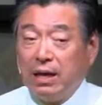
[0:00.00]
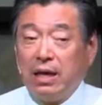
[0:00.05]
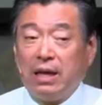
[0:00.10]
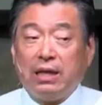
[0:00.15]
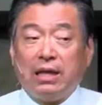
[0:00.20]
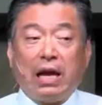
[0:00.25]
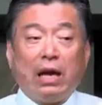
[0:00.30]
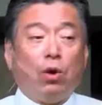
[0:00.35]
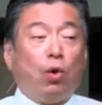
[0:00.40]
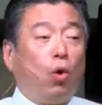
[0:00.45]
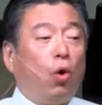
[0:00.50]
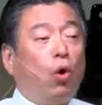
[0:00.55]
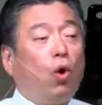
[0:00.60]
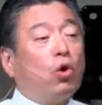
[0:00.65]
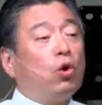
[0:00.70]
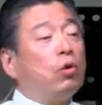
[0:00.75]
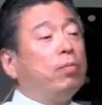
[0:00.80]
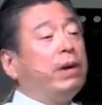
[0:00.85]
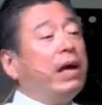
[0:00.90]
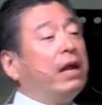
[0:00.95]
they
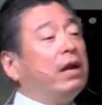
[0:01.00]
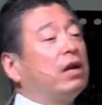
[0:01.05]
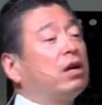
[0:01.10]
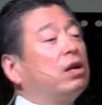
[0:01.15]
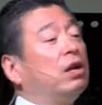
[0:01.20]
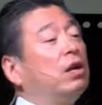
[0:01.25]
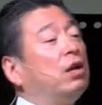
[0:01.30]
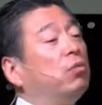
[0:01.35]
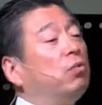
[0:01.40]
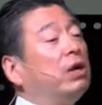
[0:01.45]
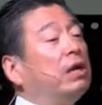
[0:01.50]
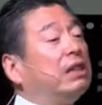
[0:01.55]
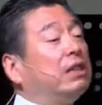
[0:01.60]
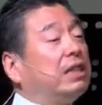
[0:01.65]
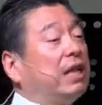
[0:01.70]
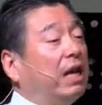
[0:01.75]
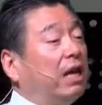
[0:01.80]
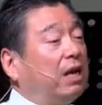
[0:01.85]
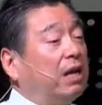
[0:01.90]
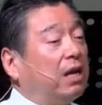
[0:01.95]
automatically will
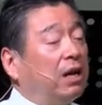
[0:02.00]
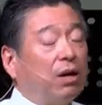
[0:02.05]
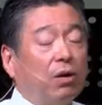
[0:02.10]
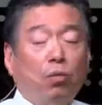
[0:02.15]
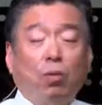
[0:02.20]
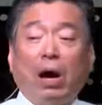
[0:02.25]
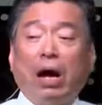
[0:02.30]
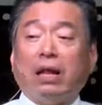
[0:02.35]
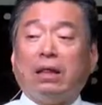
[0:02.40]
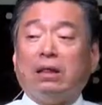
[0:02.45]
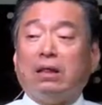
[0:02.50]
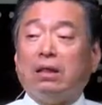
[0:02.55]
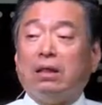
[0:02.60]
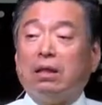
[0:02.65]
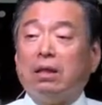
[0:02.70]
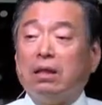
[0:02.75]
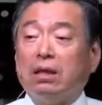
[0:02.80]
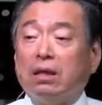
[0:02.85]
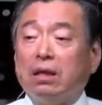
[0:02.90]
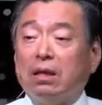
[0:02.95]
think what
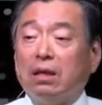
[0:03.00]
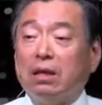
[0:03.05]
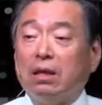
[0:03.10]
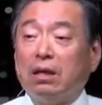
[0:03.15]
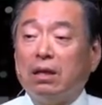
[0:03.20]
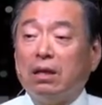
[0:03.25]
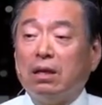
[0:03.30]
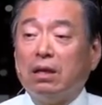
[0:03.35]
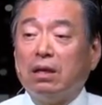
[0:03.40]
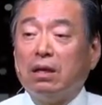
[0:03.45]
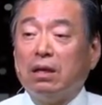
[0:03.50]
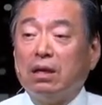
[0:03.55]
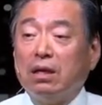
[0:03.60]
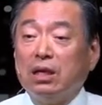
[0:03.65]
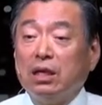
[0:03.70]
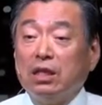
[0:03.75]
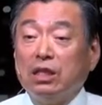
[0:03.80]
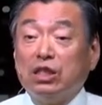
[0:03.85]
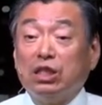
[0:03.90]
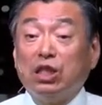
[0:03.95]

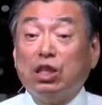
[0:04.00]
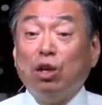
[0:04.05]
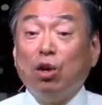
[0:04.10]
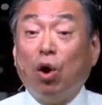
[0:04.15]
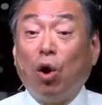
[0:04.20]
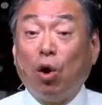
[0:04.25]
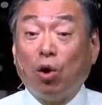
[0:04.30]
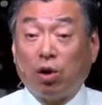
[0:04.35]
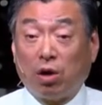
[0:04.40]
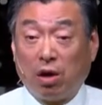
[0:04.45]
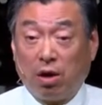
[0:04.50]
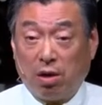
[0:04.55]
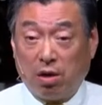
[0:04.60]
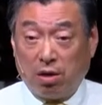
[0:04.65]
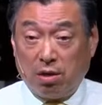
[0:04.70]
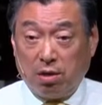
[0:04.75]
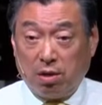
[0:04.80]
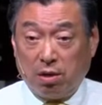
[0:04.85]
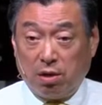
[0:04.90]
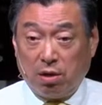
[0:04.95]
slaughter
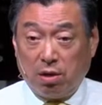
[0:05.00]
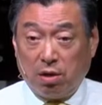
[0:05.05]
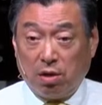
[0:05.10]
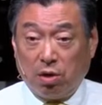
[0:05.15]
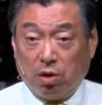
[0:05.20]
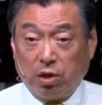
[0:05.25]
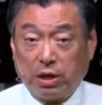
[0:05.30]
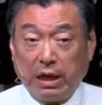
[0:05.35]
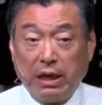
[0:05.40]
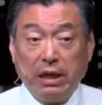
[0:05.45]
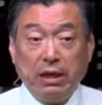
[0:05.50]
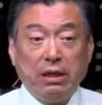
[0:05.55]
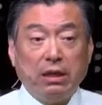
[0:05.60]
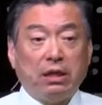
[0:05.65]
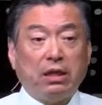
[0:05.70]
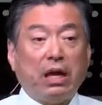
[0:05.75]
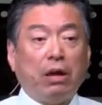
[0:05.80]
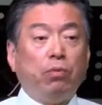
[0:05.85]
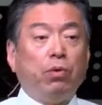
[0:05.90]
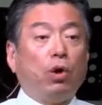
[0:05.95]
okay,
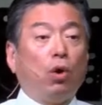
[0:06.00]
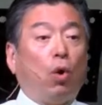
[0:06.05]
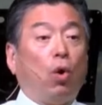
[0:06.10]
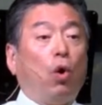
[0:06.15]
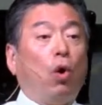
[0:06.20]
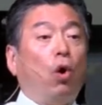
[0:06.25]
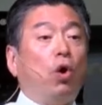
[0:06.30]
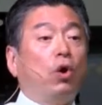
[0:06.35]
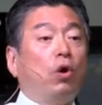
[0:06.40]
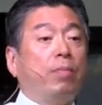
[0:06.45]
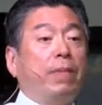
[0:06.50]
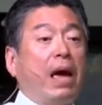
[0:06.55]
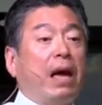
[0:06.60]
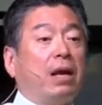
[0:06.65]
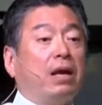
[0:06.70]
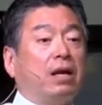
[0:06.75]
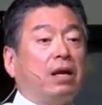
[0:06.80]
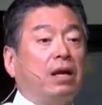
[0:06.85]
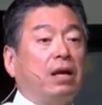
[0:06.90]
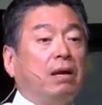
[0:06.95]
they will
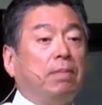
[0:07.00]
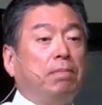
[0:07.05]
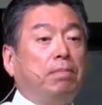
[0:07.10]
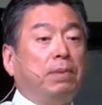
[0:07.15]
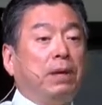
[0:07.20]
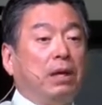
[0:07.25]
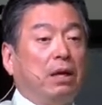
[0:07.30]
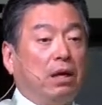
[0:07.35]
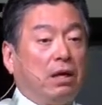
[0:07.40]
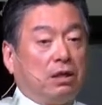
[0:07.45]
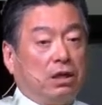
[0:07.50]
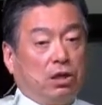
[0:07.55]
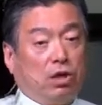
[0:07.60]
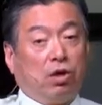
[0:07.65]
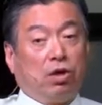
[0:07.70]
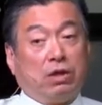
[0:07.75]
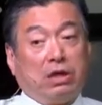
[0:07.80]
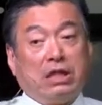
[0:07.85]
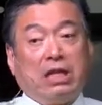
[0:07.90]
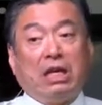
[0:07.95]
automatically be, you
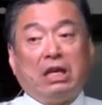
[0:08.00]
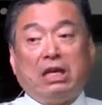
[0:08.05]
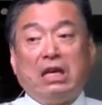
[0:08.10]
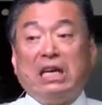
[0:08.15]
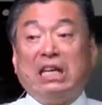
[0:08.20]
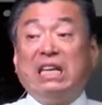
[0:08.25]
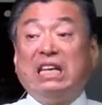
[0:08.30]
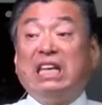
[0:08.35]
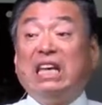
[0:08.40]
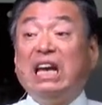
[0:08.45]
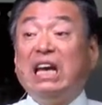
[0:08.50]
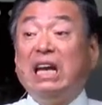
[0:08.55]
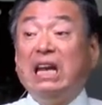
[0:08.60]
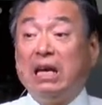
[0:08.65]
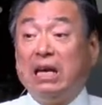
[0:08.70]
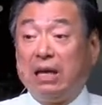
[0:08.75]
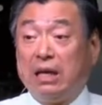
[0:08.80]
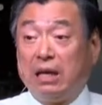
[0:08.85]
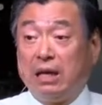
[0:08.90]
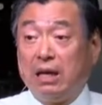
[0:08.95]
know, thinking
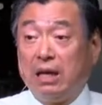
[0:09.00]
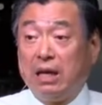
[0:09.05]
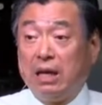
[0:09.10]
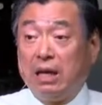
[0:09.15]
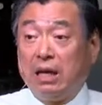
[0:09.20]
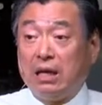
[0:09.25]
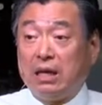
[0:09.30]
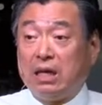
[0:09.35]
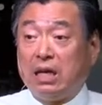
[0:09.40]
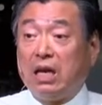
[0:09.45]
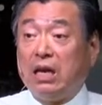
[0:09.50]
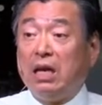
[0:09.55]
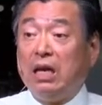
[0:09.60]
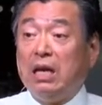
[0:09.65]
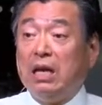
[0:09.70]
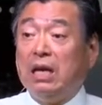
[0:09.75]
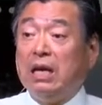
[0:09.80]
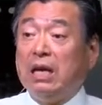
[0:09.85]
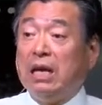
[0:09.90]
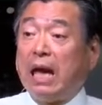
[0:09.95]
killing,
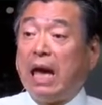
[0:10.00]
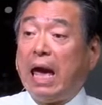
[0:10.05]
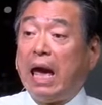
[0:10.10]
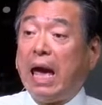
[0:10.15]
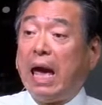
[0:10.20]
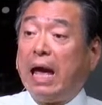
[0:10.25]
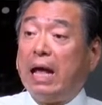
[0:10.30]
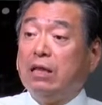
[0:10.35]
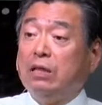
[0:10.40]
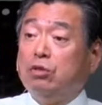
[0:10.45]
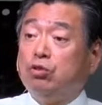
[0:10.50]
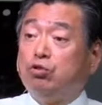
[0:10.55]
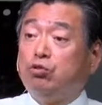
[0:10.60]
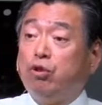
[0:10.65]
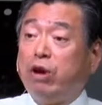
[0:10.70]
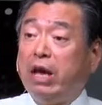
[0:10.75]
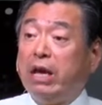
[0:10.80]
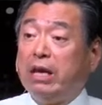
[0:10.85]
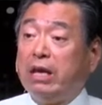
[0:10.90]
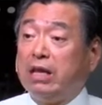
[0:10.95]
killing and
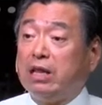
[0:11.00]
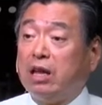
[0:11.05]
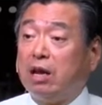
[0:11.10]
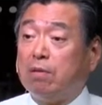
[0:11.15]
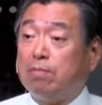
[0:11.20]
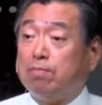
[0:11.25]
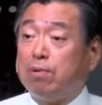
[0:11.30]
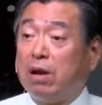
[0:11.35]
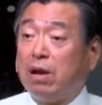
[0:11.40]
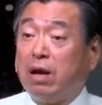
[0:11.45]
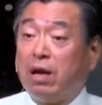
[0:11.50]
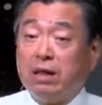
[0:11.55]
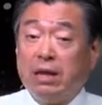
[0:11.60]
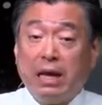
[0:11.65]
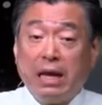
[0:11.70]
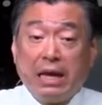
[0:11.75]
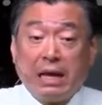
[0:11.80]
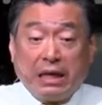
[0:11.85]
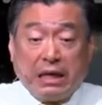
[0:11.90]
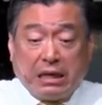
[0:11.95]
draining their blood,
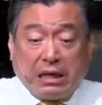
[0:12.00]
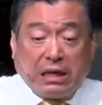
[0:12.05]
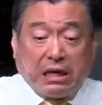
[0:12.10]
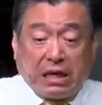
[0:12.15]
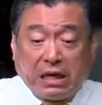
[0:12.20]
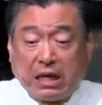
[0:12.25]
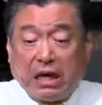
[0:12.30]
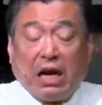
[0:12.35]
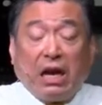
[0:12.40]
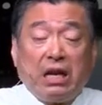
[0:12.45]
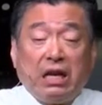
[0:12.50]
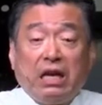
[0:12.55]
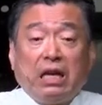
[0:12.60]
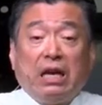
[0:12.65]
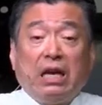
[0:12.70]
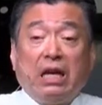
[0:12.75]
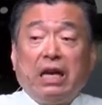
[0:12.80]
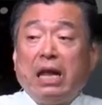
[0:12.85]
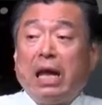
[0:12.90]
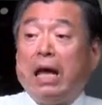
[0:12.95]
cutting
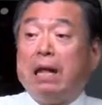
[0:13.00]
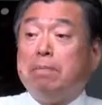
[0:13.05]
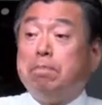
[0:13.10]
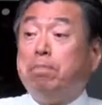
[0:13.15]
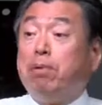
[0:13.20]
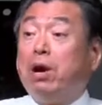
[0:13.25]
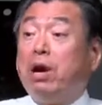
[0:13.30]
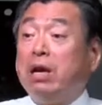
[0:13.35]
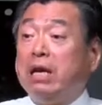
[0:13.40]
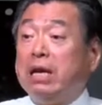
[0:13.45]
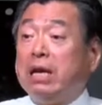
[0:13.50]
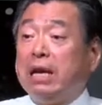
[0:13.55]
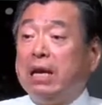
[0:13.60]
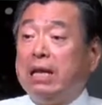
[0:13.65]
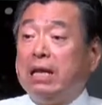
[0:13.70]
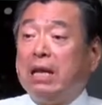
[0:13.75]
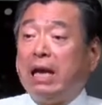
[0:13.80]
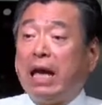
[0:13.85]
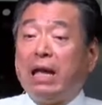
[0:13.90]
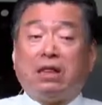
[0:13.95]
it and burning
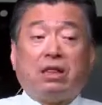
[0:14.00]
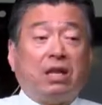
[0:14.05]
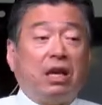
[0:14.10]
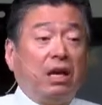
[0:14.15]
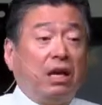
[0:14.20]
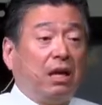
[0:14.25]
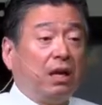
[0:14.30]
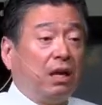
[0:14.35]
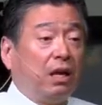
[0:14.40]
it at the